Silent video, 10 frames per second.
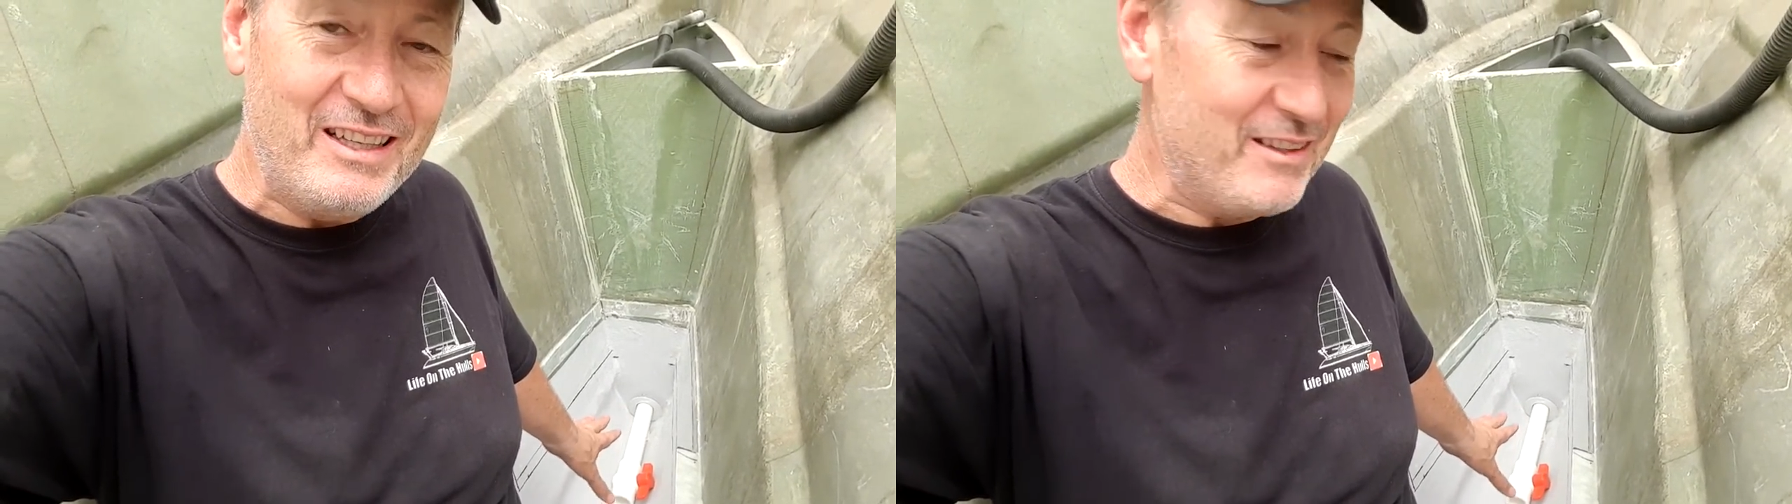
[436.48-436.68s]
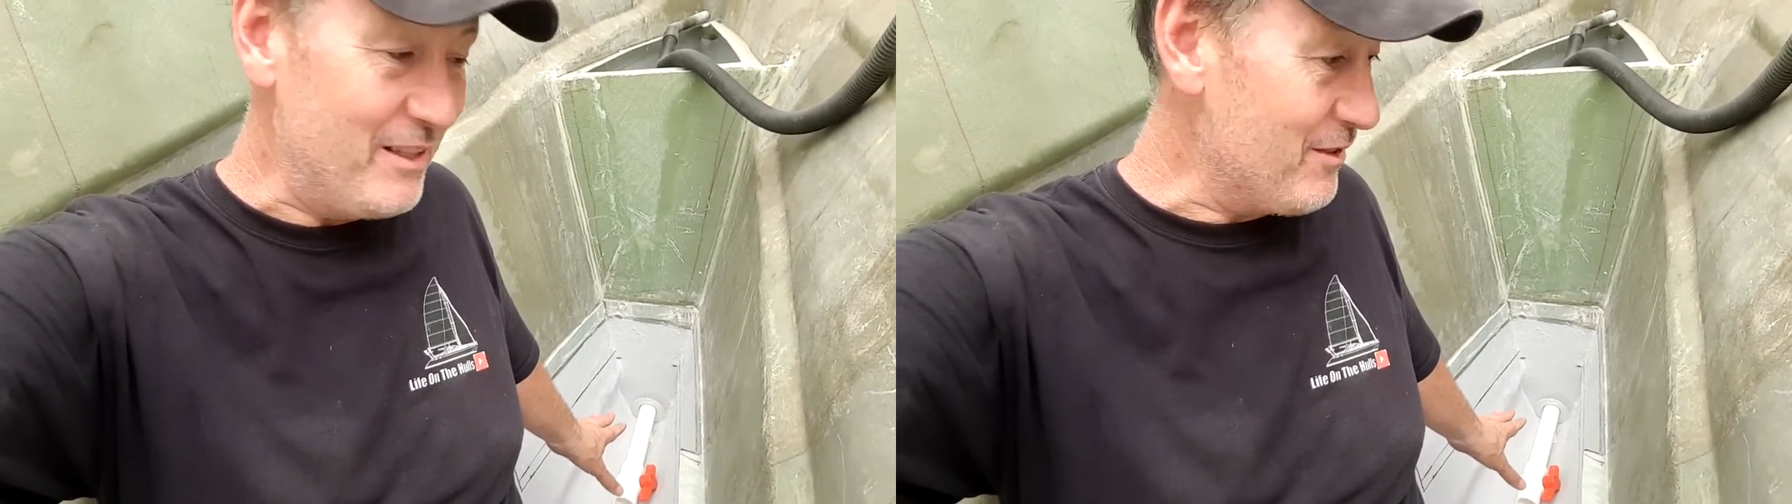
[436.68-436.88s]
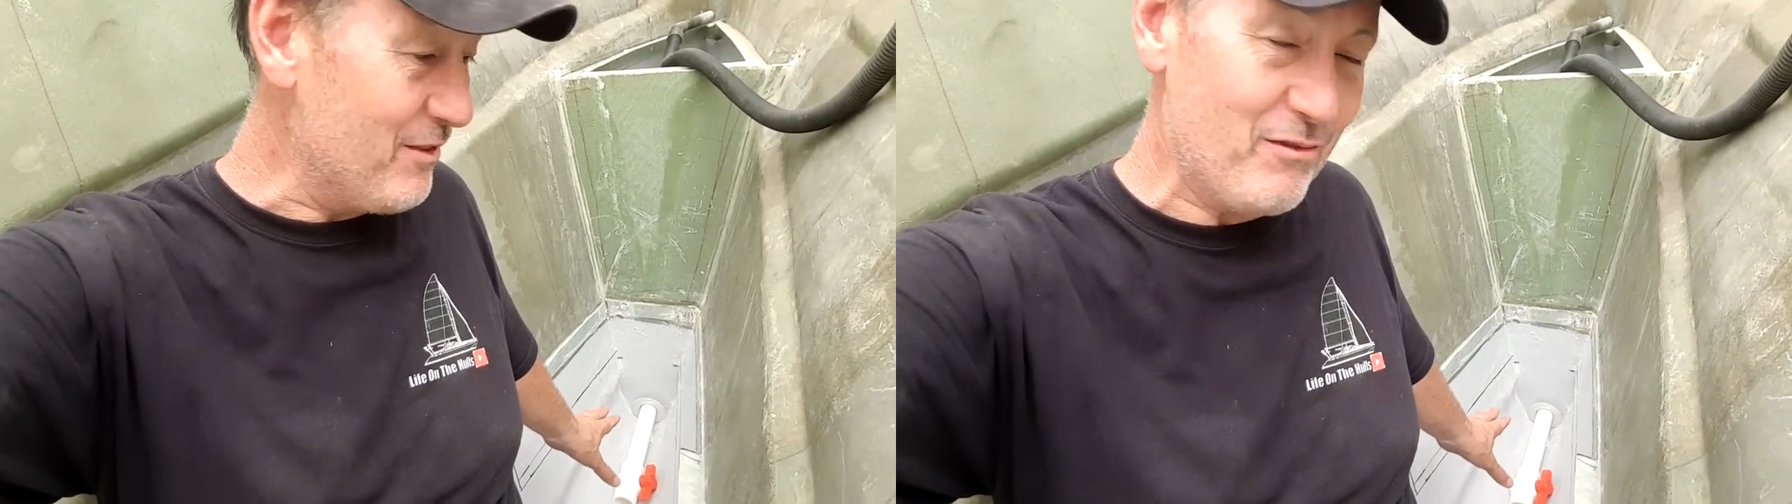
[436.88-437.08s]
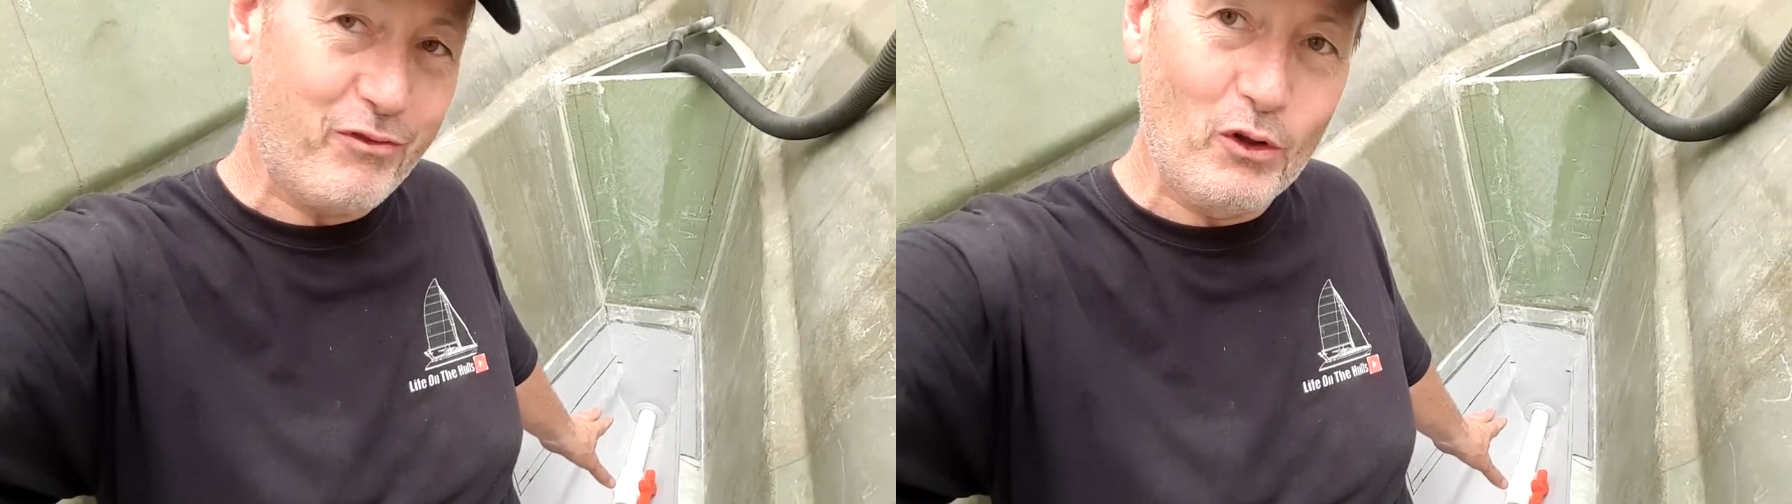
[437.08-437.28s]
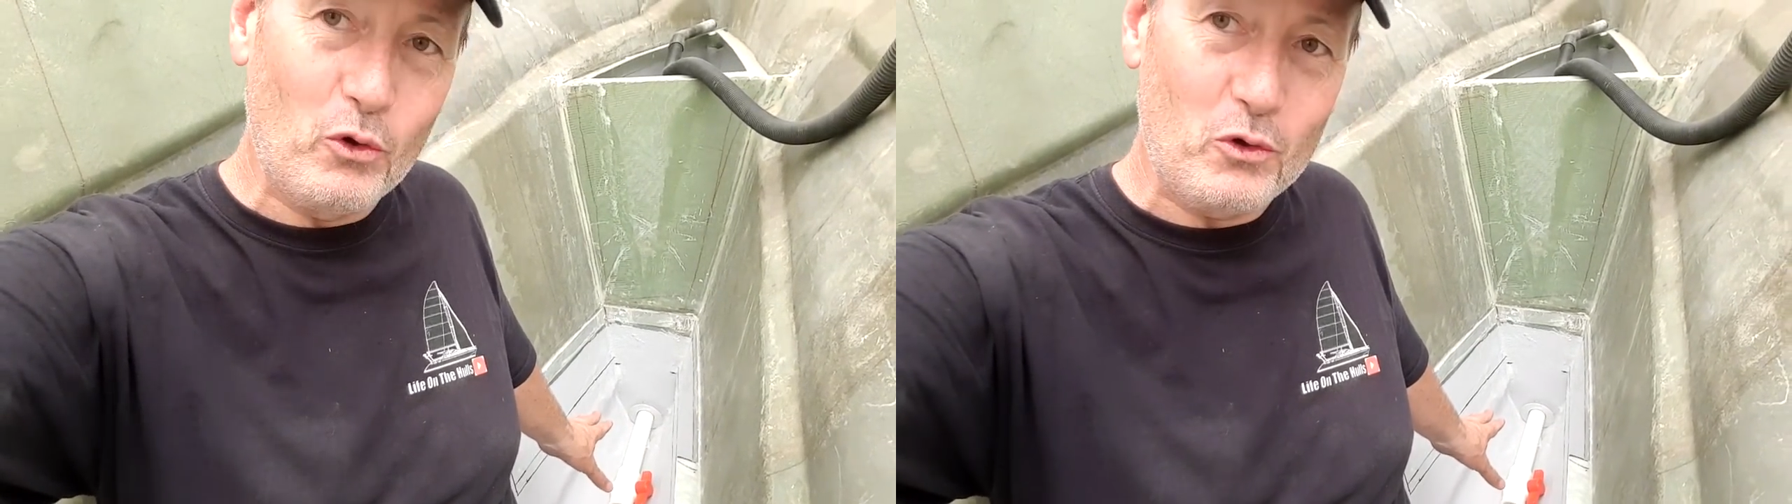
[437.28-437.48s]
this
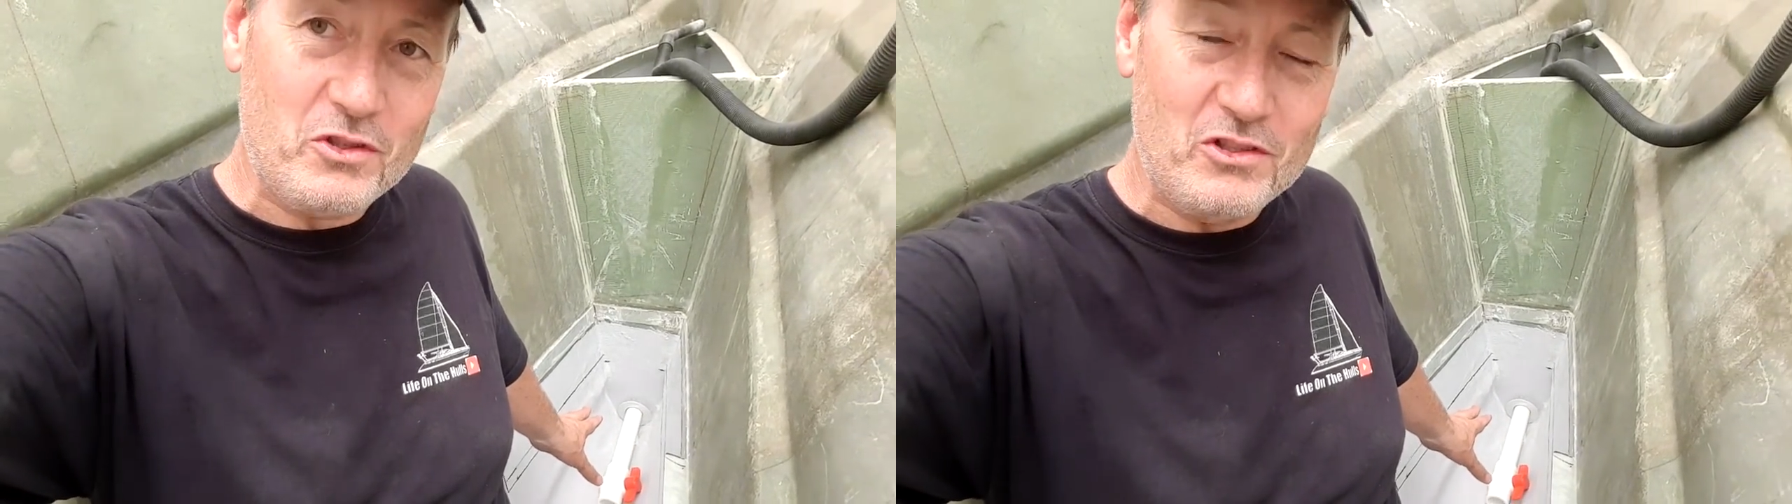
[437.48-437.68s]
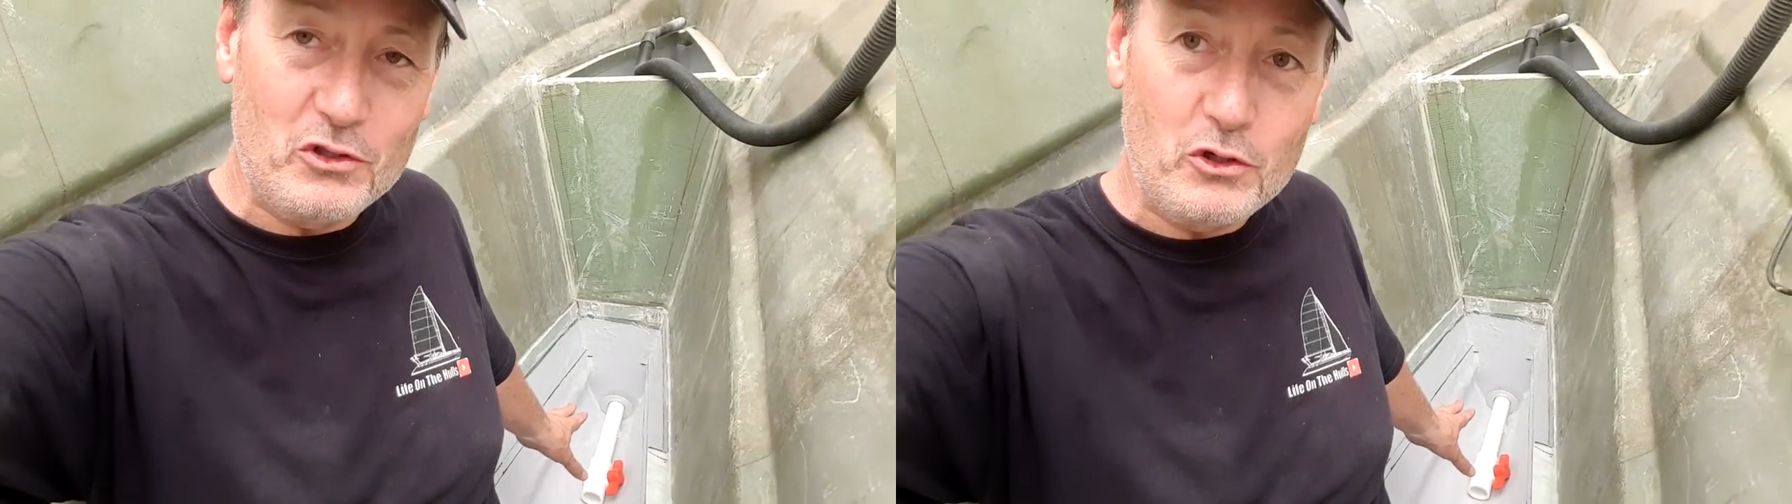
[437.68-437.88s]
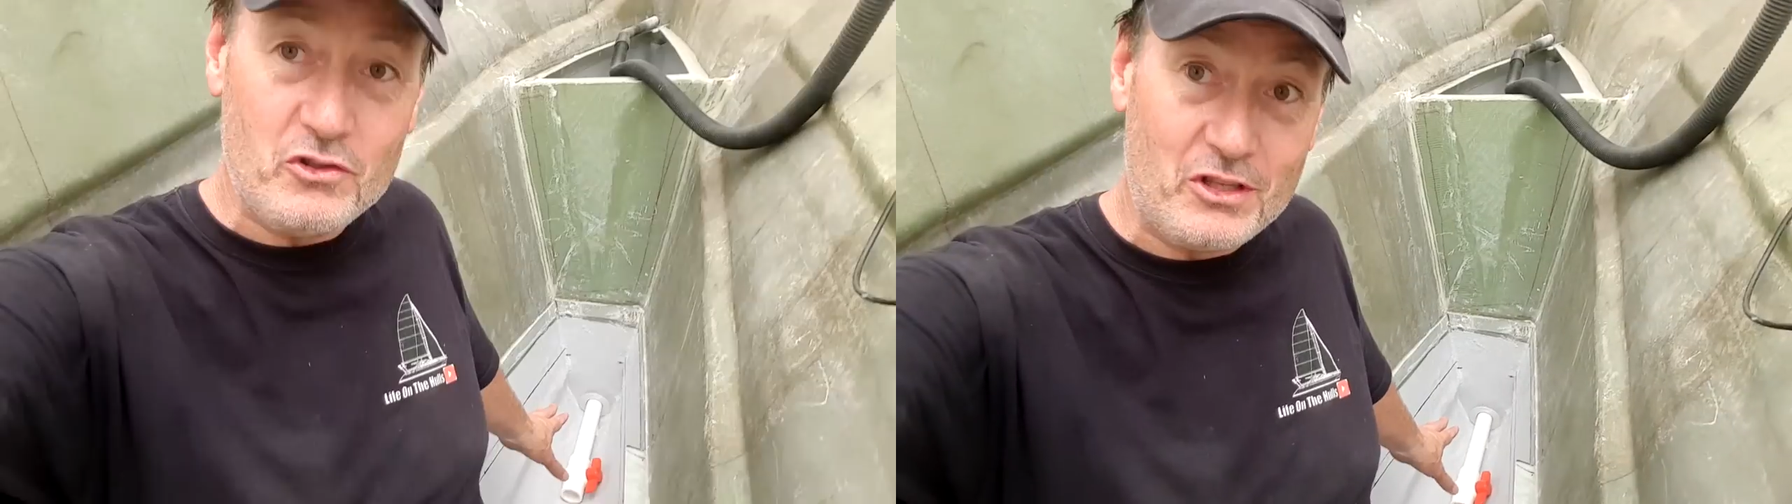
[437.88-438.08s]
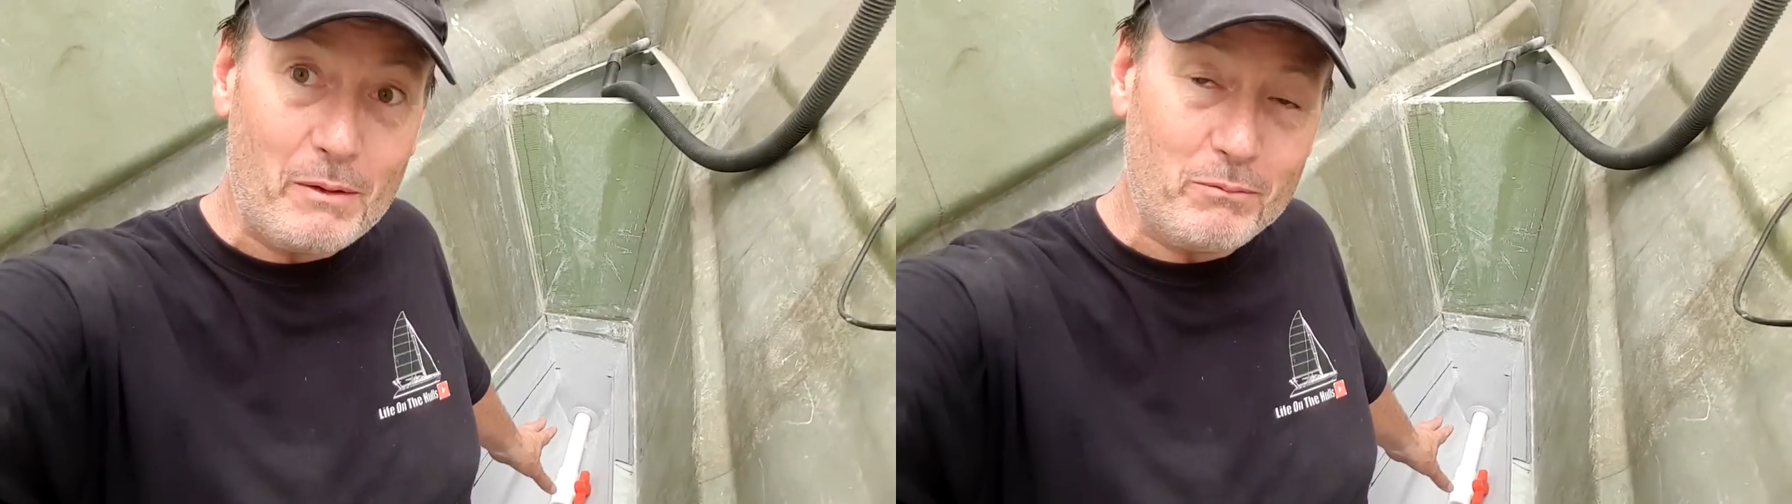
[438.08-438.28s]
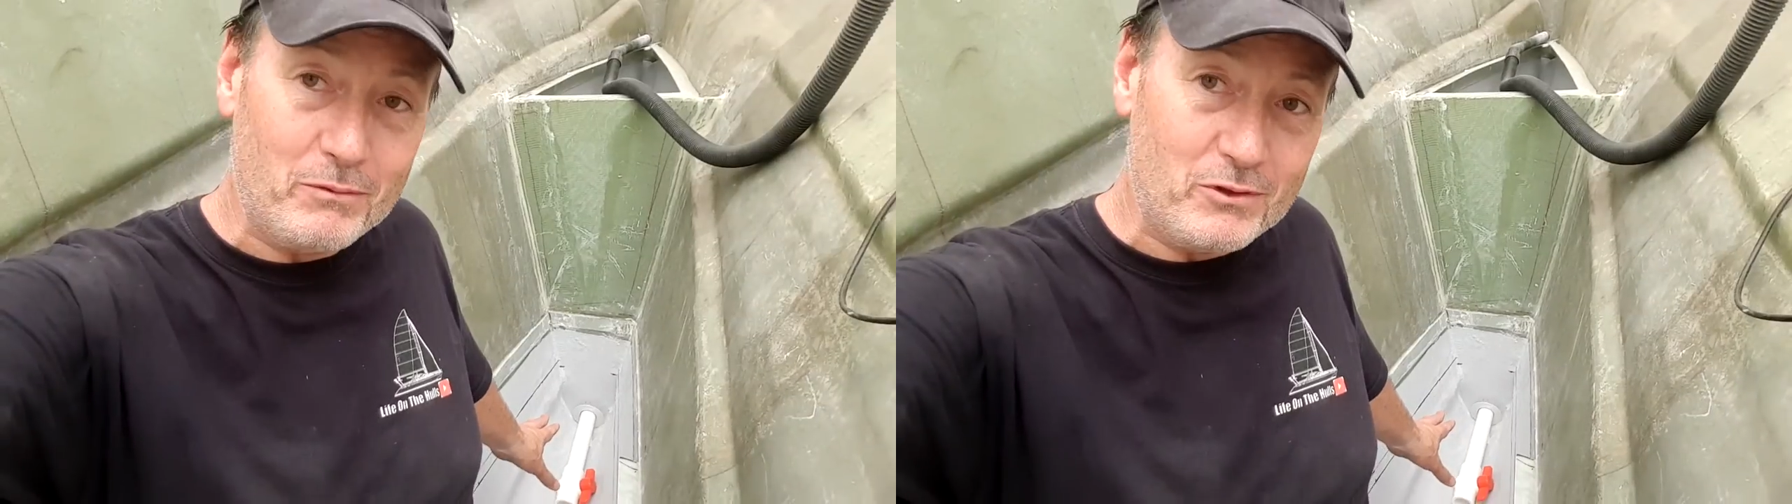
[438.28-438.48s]
floor new step